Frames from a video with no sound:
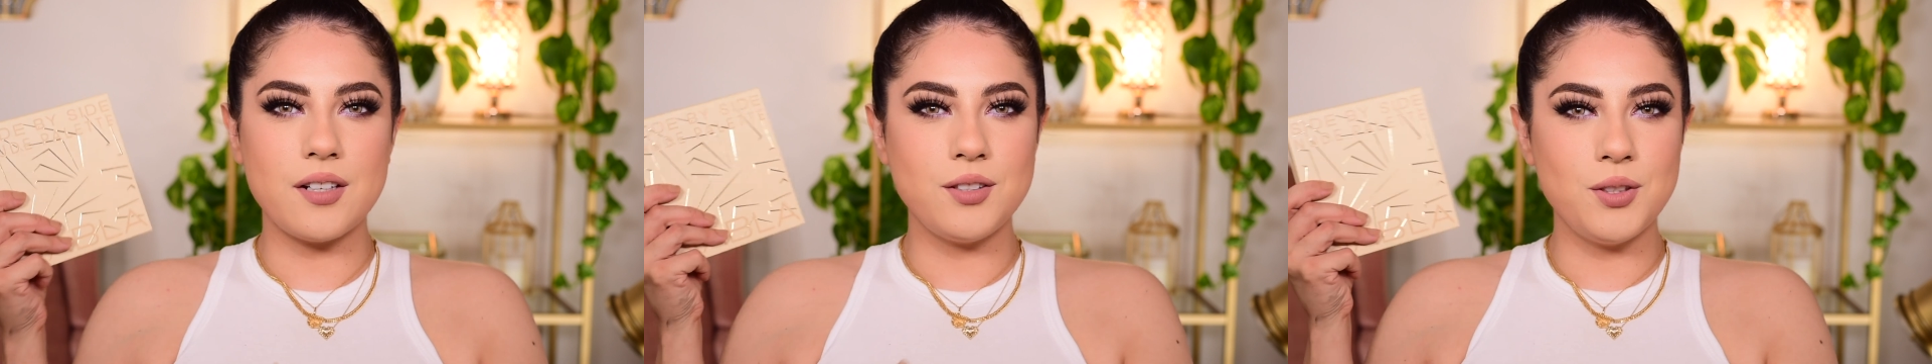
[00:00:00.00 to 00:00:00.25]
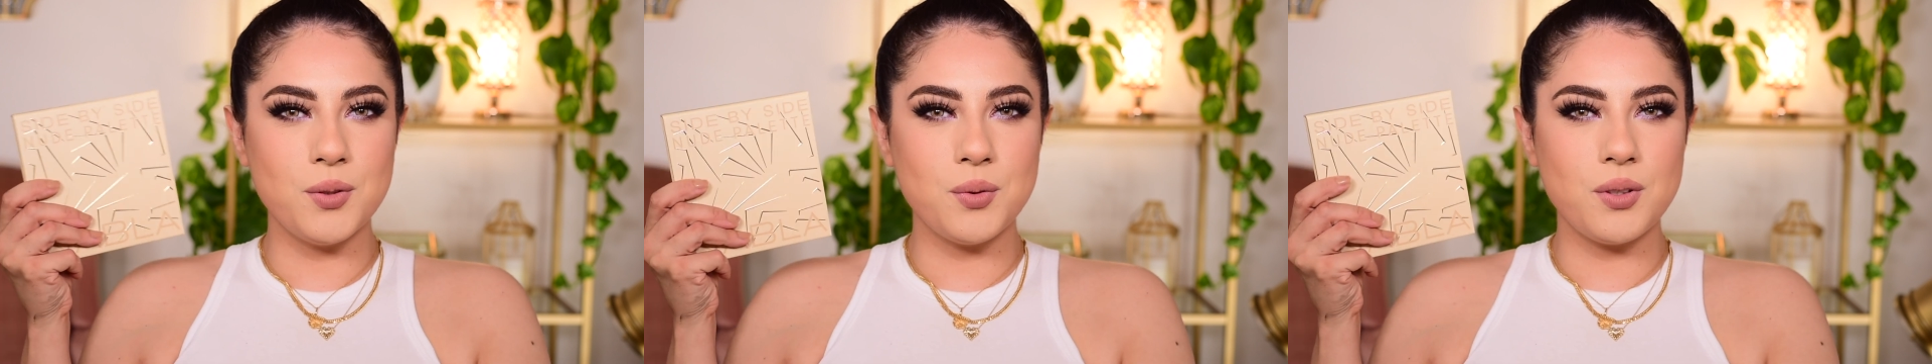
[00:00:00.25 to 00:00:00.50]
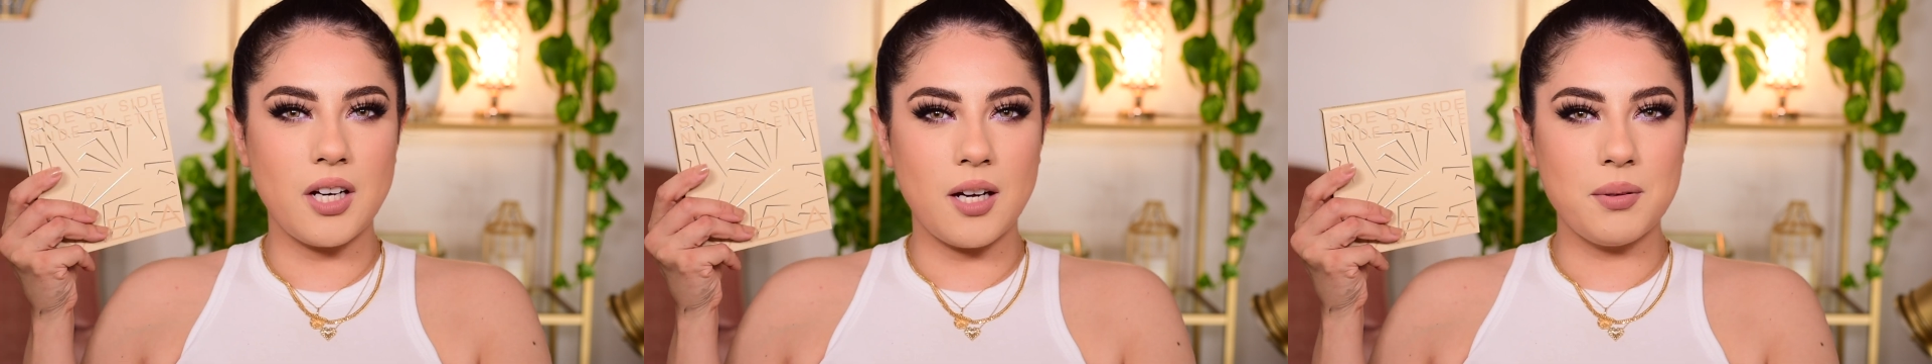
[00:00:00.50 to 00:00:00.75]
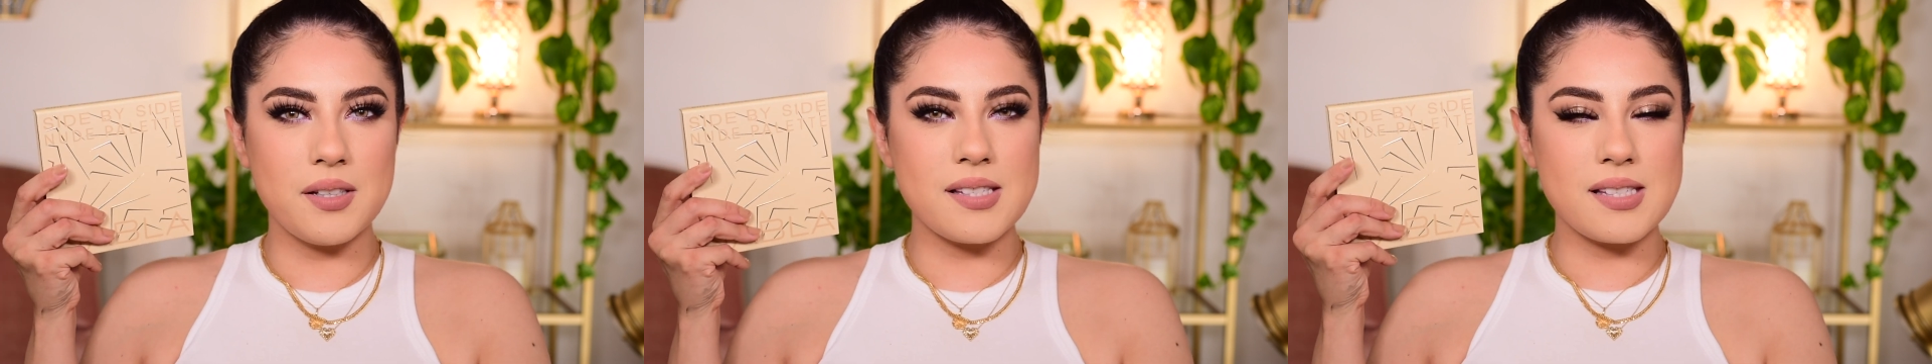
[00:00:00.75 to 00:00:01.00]
new
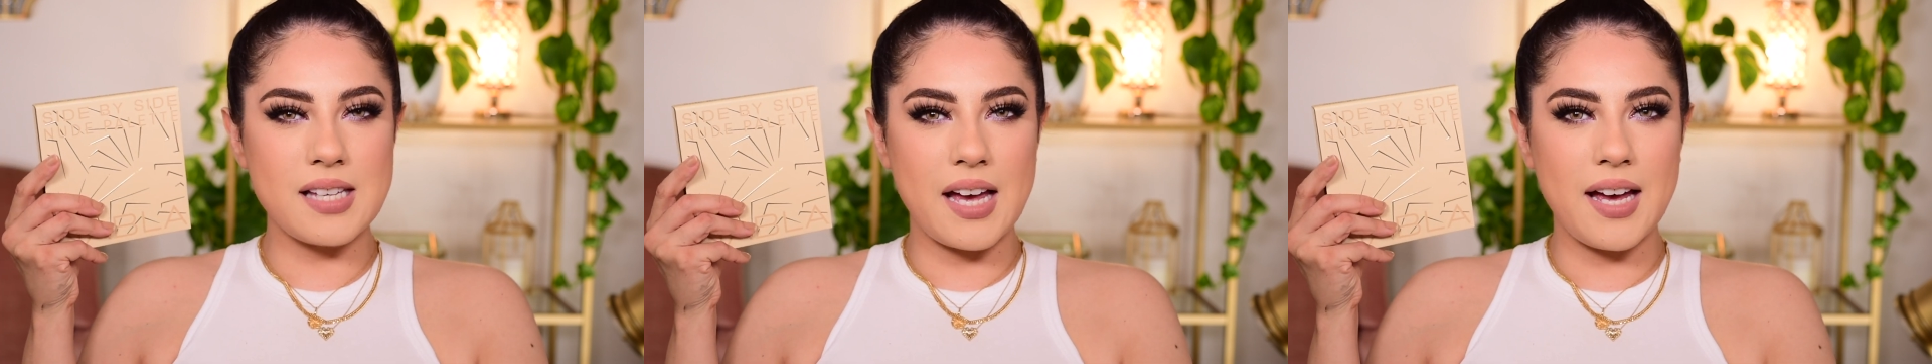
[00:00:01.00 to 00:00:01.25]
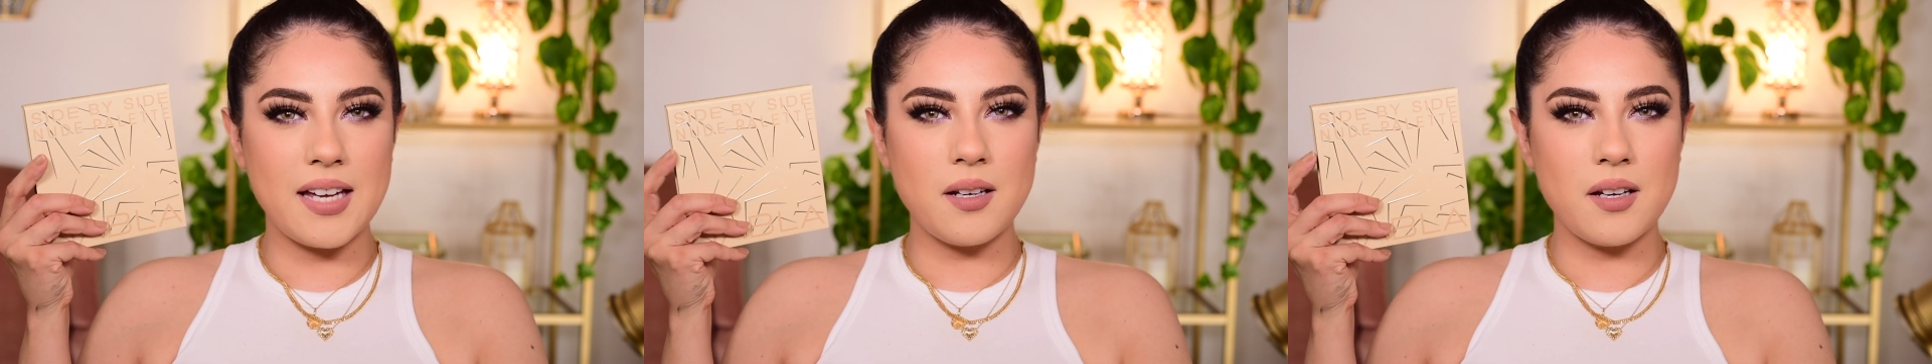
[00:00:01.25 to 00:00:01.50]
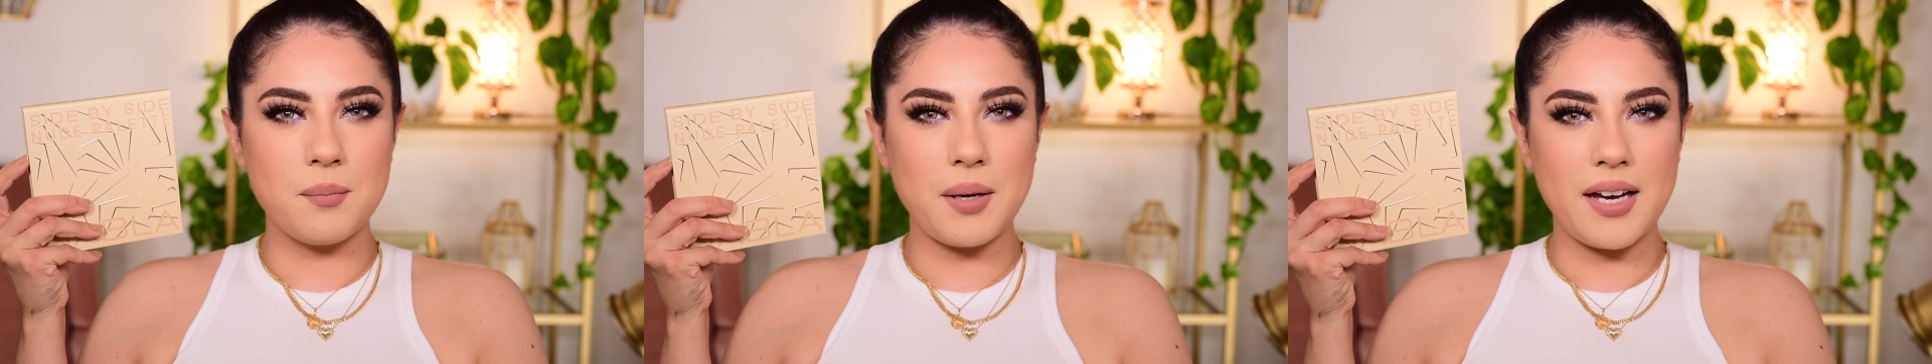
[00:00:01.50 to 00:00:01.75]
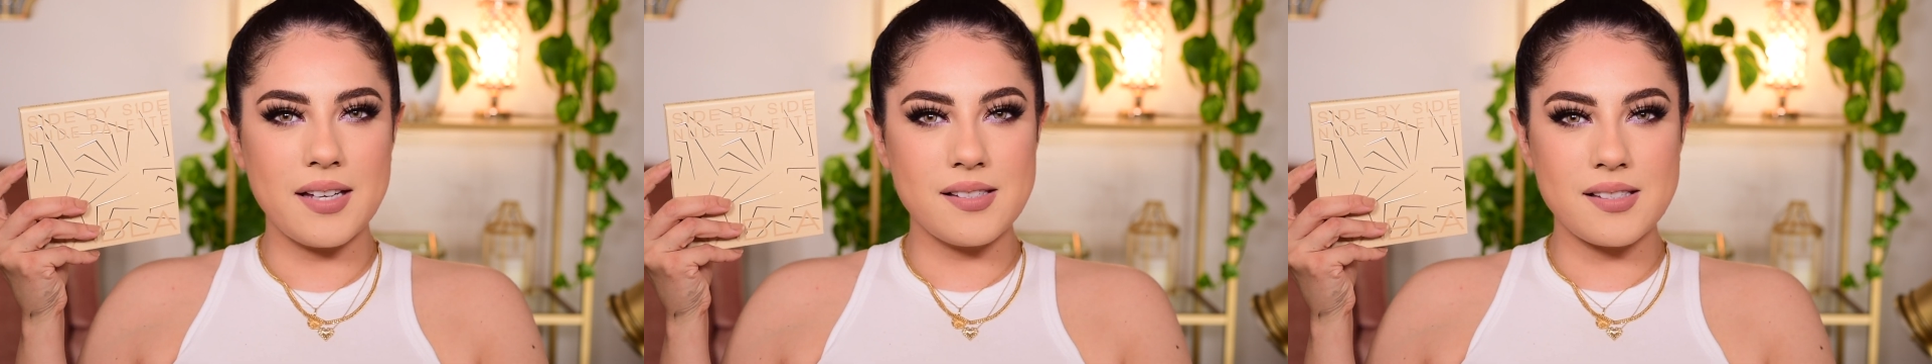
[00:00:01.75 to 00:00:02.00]
NABLA Side
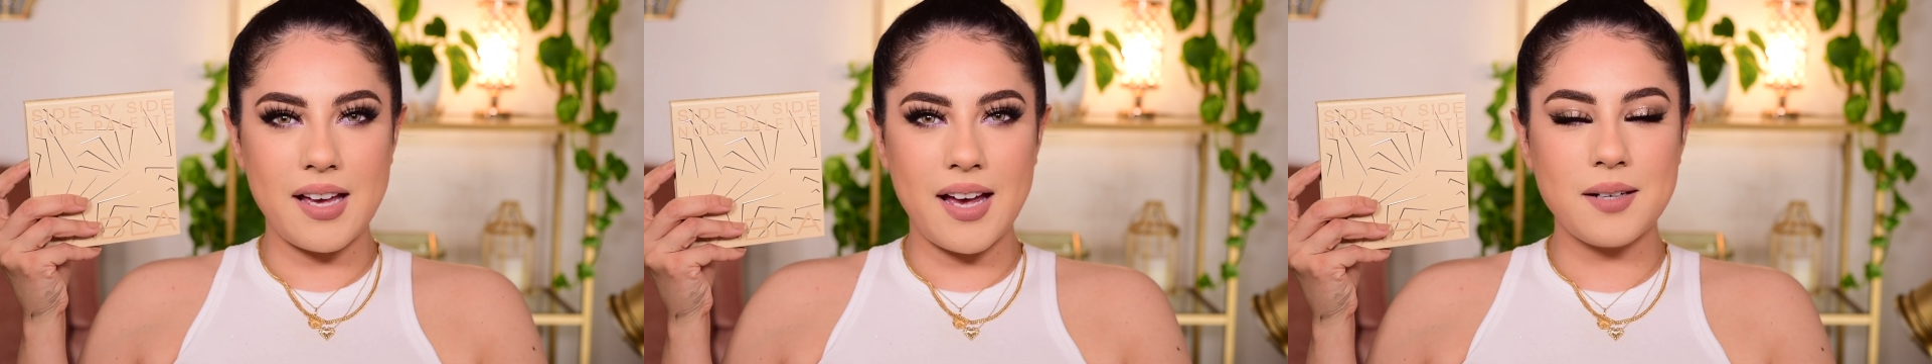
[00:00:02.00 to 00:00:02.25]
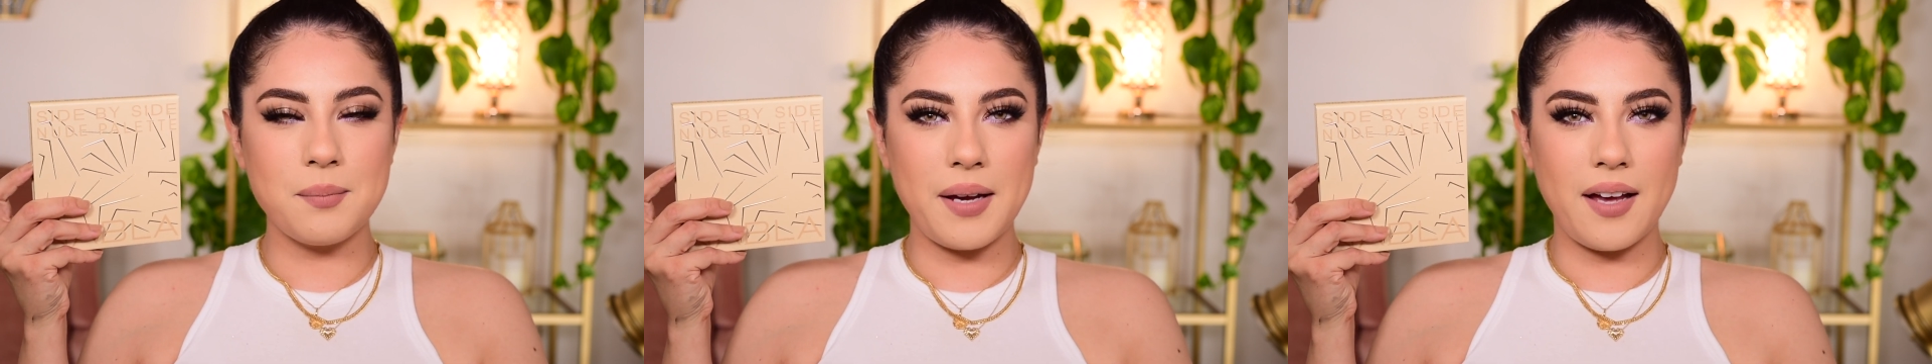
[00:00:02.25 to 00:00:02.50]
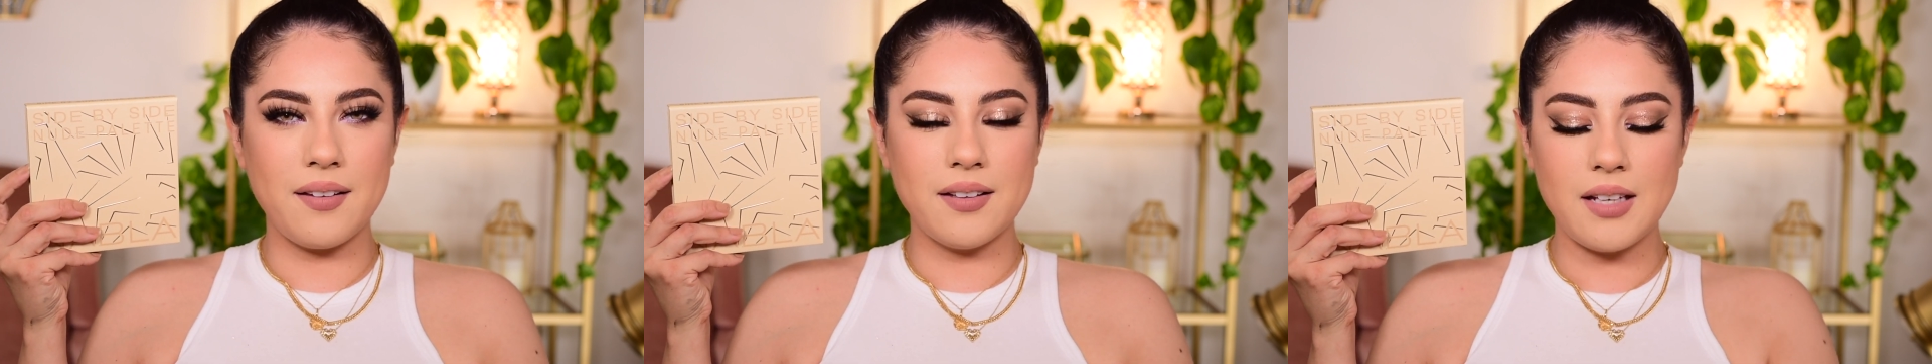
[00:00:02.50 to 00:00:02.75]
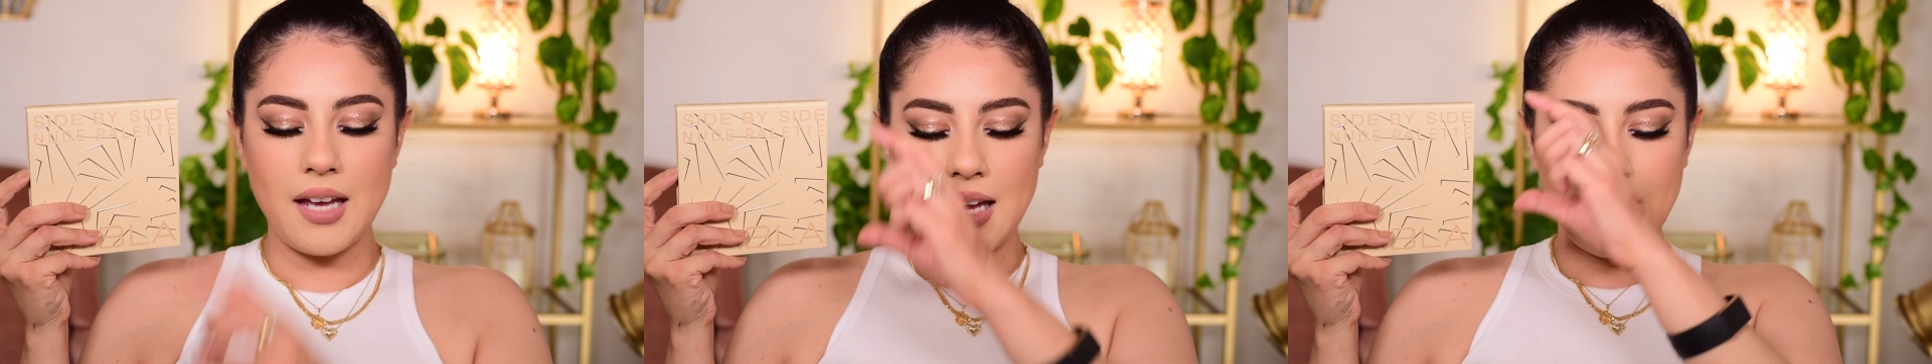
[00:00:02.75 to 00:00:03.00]
by Side palette